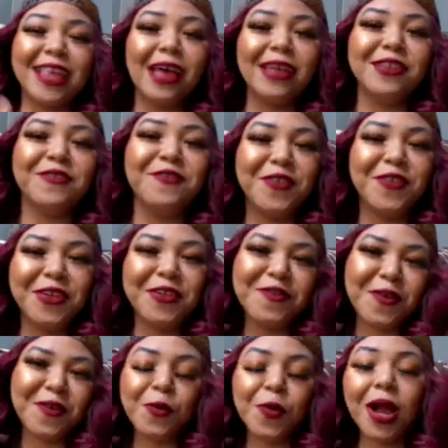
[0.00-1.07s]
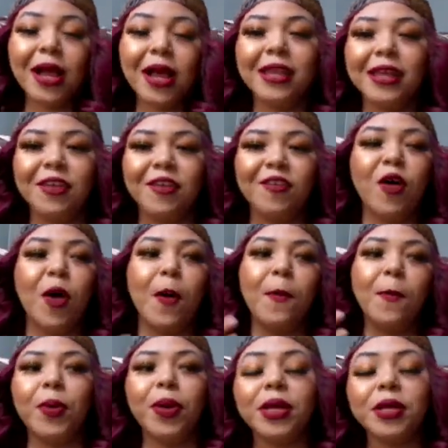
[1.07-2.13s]
of far from where I live,
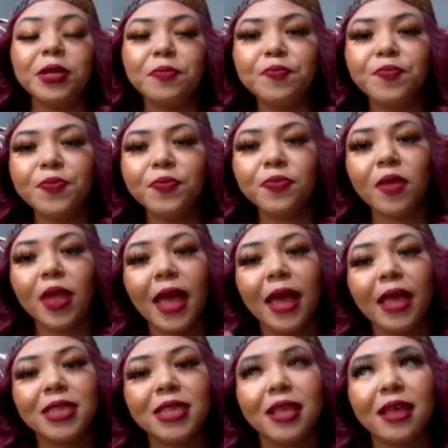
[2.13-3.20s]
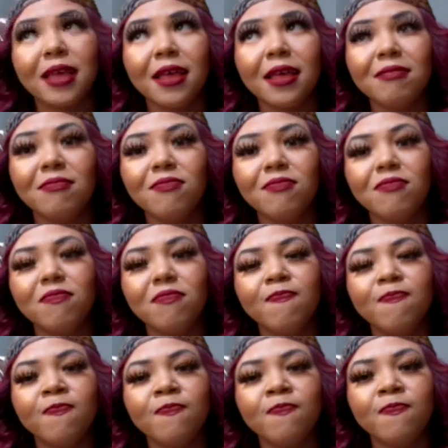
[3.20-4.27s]
but it's in,
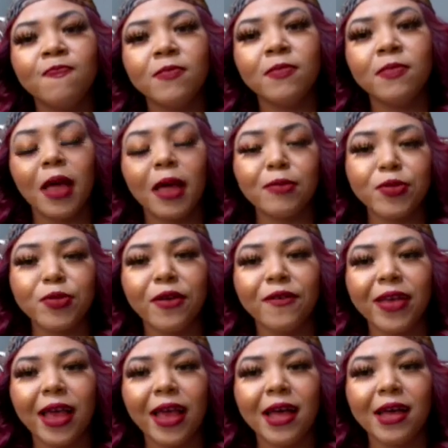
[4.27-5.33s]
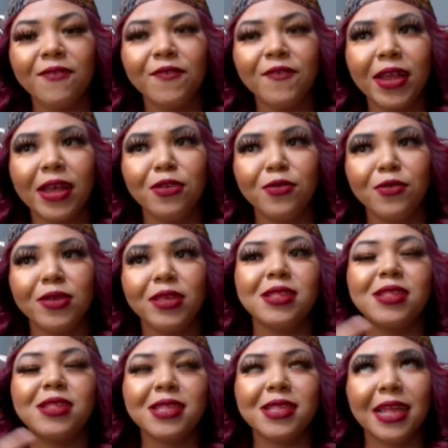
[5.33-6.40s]
I'm sorry, y'all, for that noise.
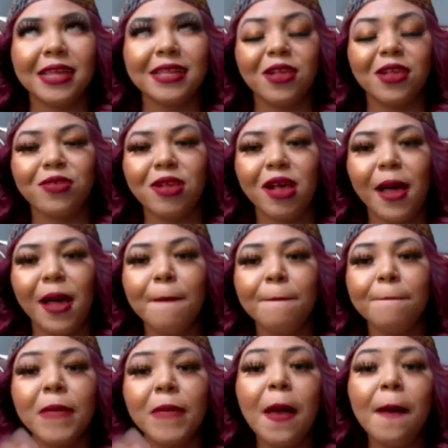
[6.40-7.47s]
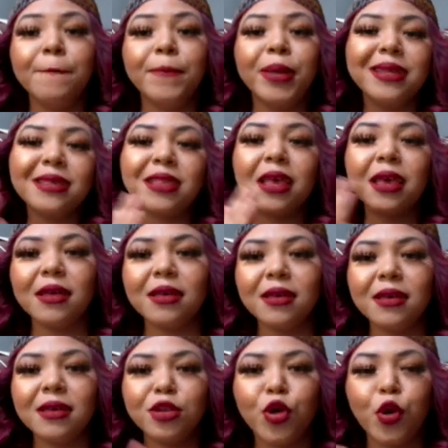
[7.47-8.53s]
That's outside, but it's in good